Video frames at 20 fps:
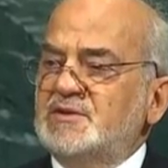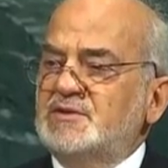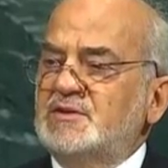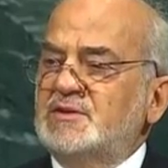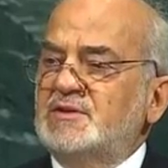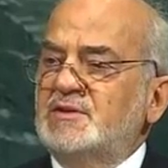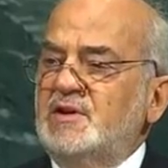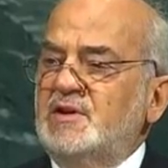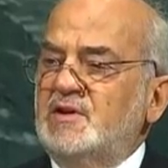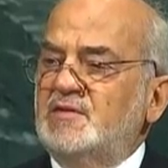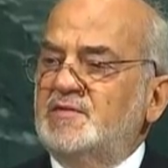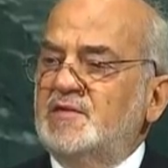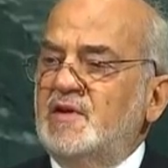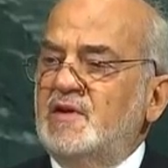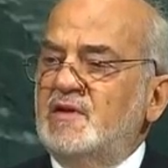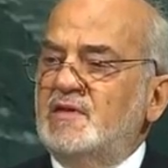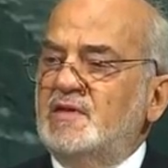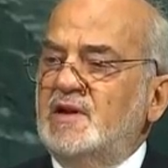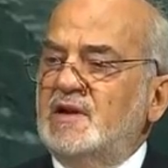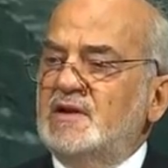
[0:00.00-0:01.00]
in
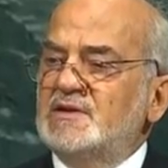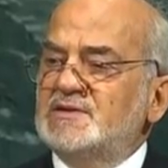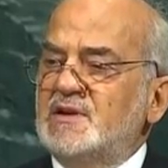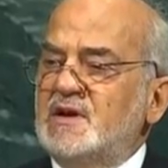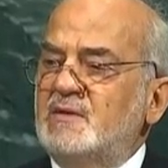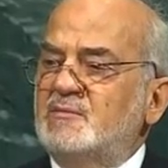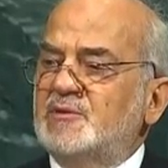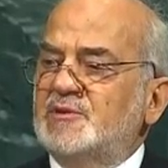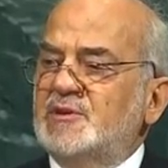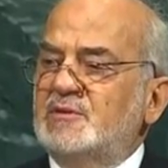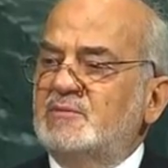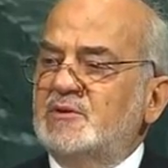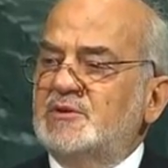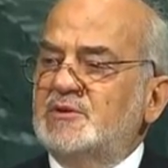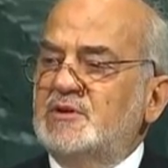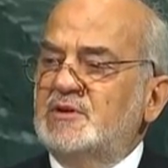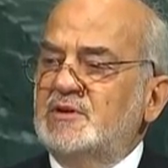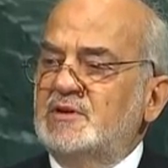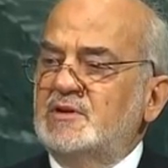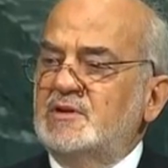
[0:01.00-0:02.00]
its fight
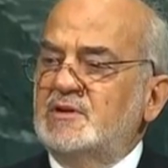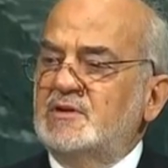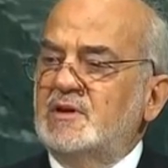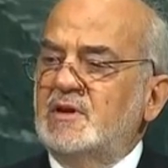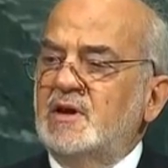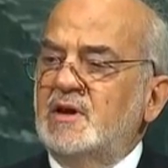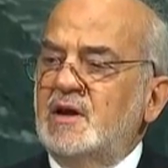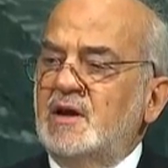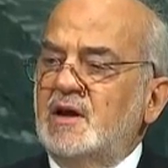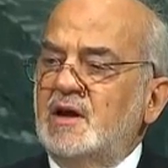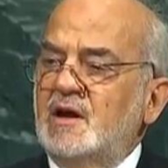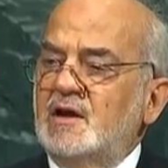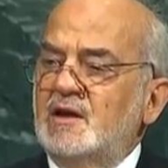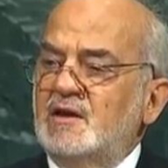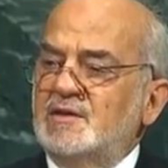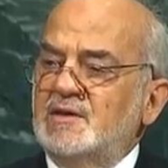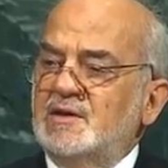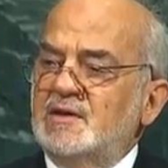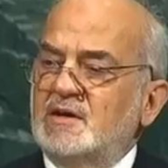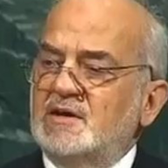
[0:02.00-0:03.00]
against the
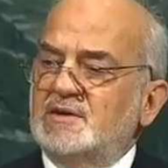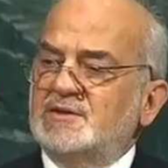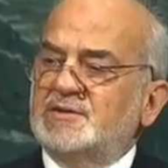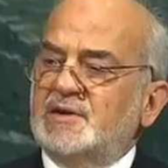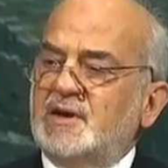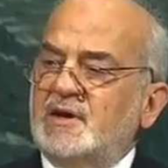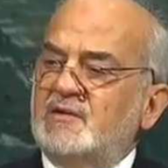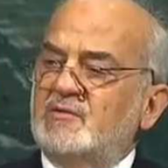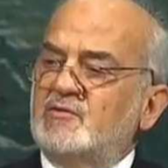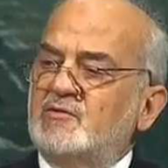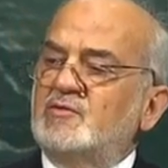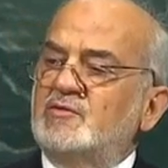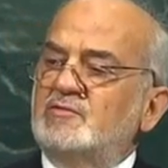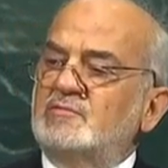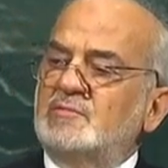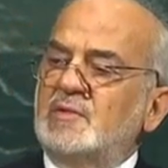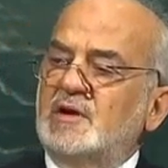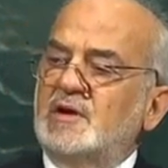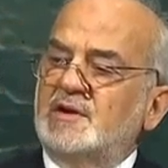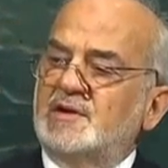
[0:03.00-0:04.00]
terrorist band
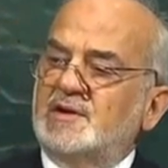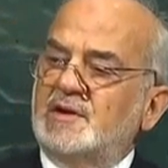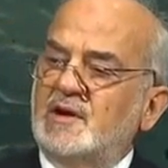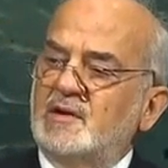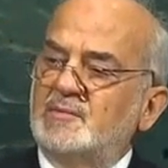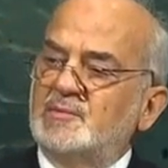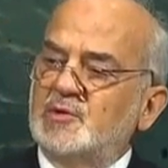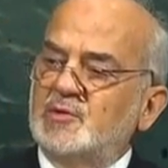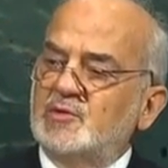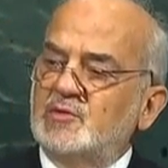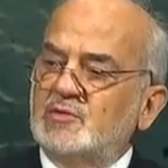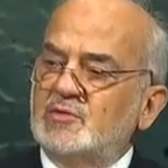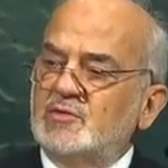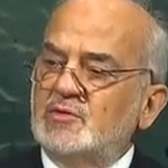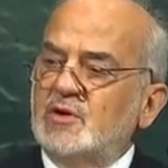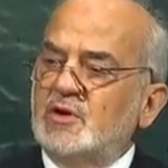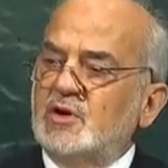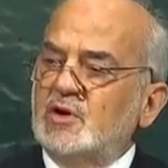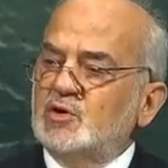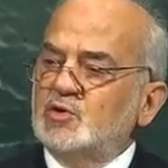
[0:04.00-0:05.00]
of Daesh
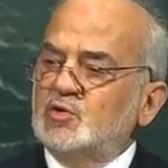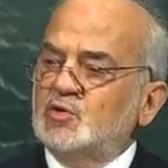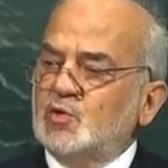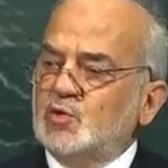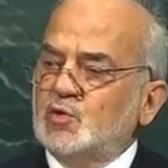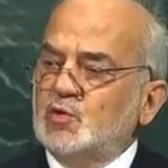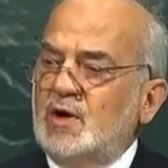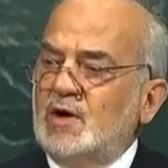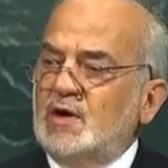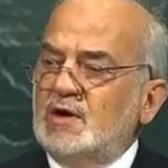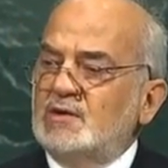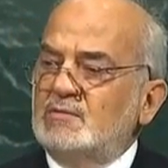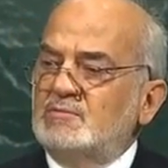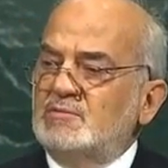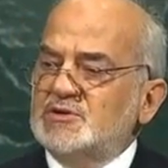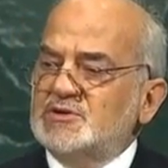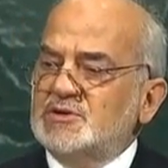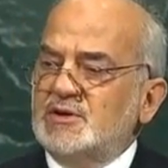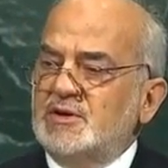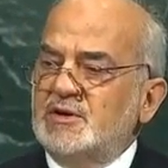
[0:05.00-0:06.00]
or
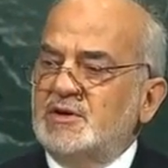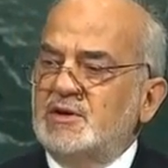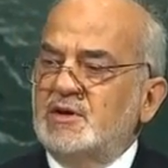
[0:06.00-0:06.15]
ISIL.